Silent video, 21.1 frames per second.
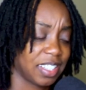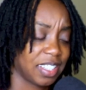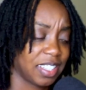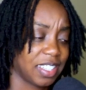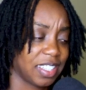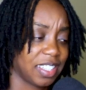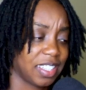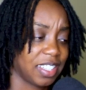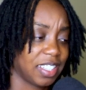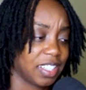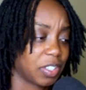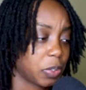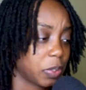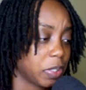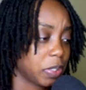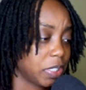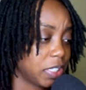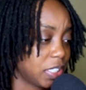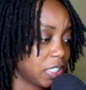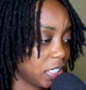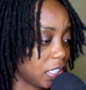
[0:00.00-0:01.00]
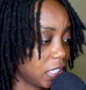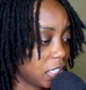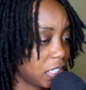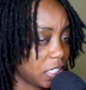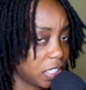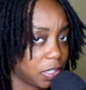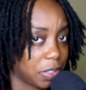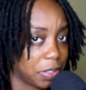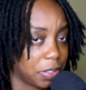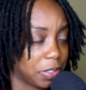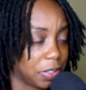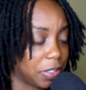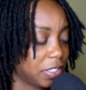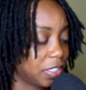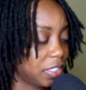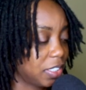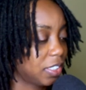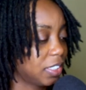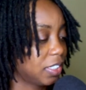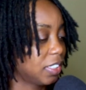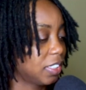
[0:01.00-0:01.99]
A Chrissy girl.
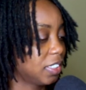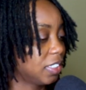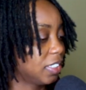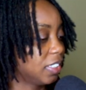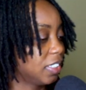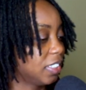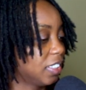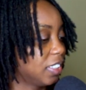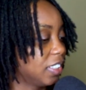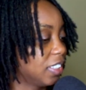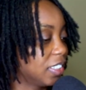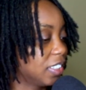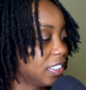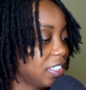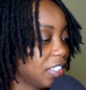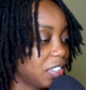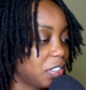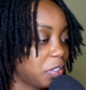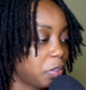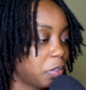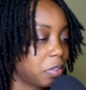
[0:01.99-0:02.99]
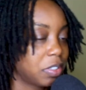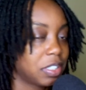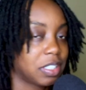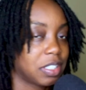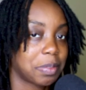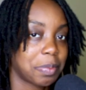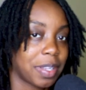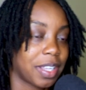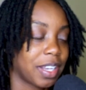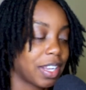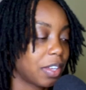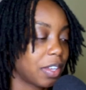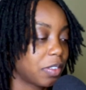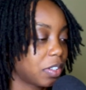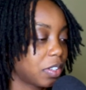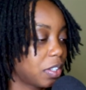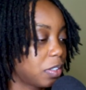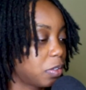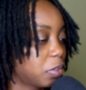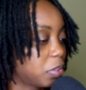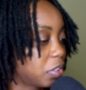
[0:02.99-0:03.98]
They lured this man out in the
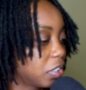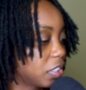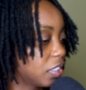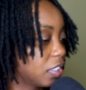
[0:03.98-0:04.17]
ocean.